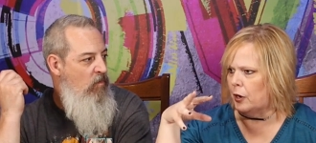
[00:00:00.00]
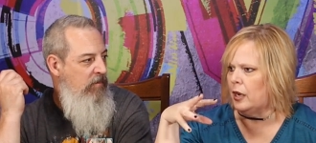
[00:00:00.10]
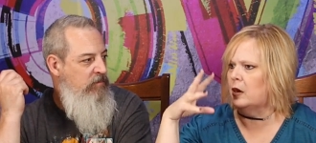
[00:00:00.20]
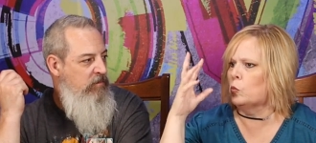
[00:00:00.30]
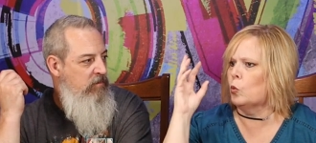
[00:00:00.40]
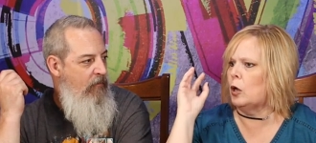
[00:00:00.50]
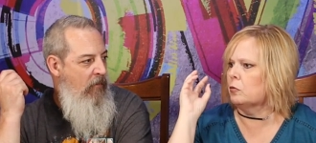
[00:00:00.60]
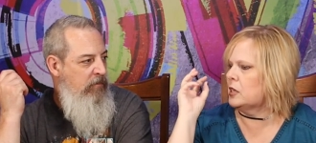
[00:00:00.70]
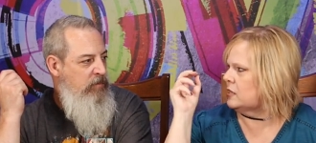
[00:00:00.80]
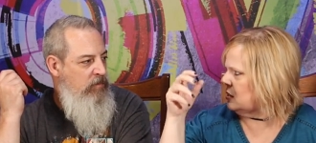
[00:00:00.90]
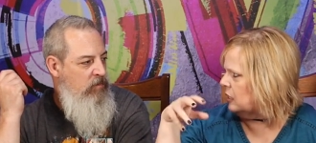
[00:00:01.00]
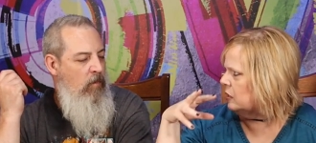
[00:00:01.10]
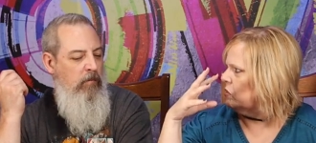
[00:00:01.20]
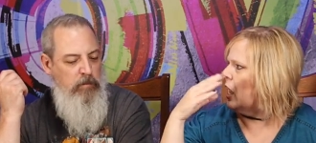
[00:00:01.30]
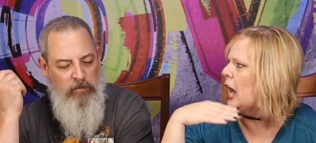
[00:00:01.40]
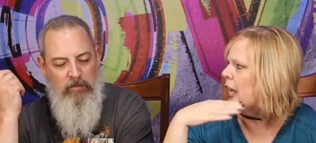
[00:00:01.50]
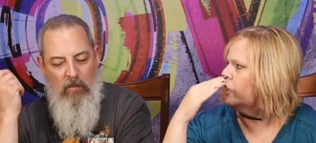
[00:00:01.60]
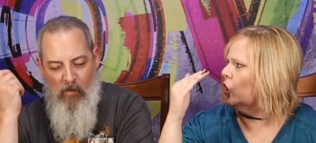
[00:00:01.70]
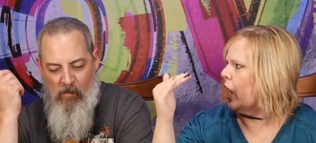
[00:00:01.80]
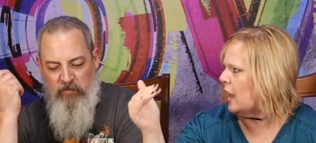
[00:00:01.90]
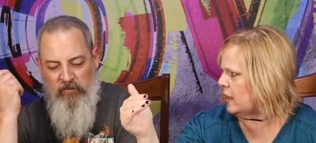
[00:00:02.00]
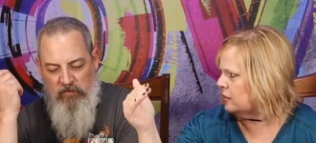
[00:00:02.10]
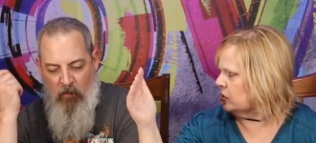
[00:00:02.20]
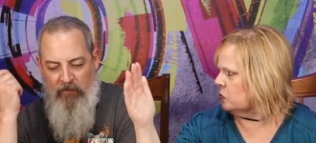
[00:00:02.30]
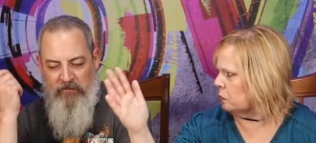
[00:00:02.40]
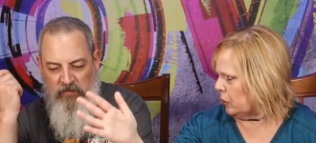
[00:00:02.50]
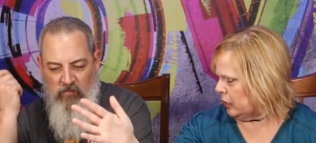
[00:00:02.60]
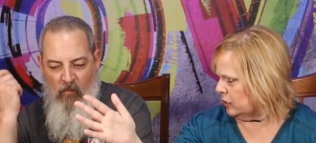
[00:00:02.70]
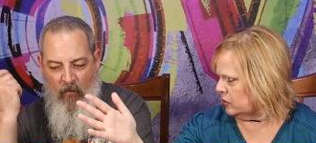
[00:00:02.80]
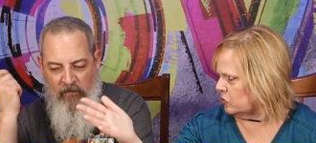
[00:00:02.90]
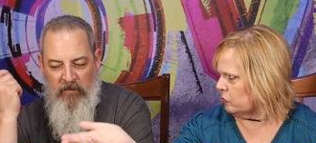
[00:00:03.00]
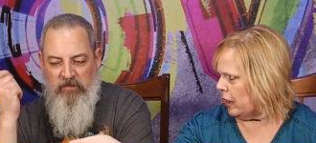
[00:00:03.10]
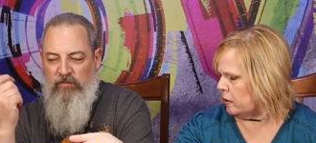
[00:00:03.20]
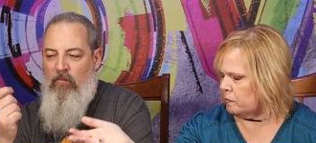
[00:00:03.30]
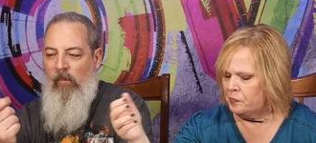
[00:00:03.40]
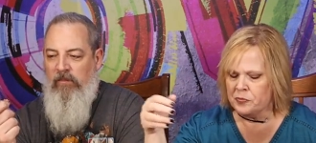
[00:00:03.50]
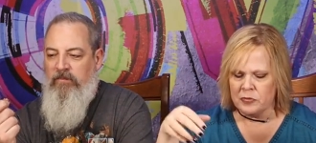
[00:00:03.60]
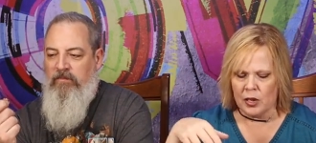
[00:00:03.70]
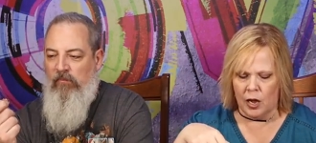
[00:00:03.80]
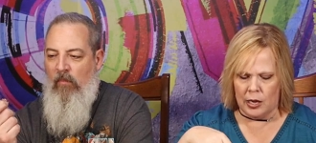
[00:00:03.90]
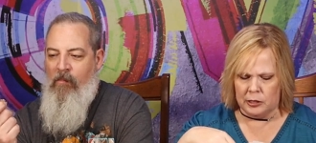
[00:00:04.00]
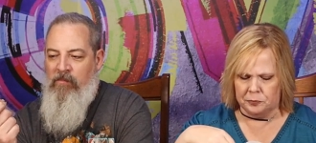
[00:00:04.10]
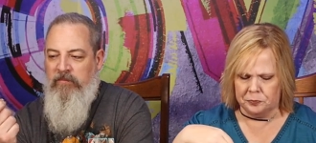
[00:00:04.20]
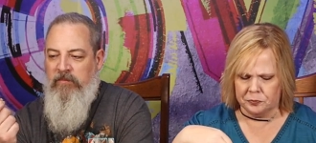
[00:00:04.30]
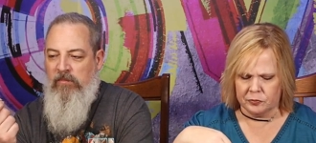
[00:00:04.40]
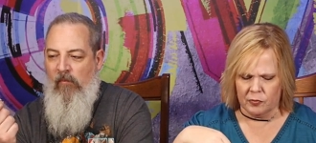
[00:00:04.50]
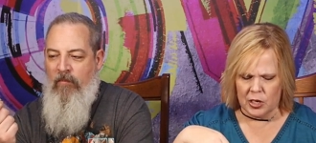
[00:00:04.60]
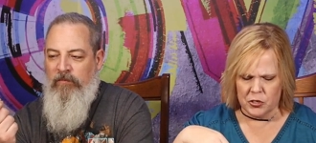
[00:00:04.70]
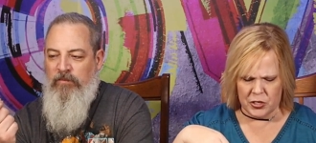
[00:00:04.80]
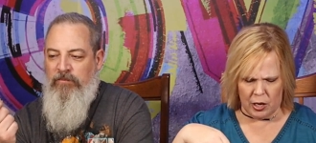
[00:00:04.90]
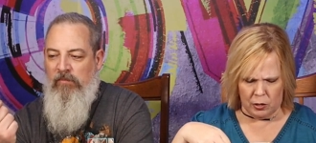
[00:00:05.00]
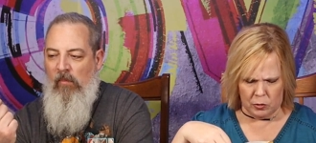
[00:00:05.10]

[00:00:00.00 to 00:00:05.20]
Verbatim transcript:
Speaker 1: brand, well received, higher end brand, mm -hmm. right? Um so